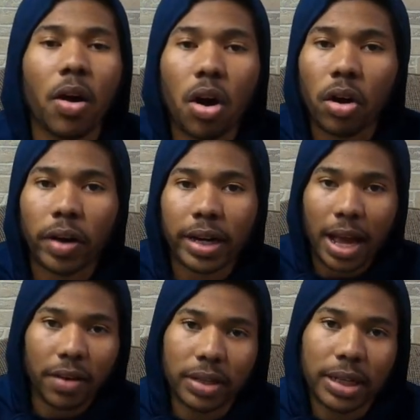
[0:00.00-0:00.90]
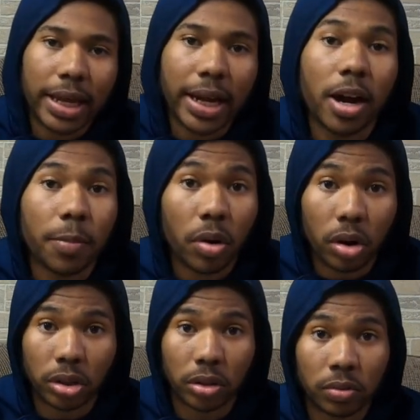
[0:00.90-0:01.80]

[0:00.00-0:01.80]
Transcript: already have a leg up on you.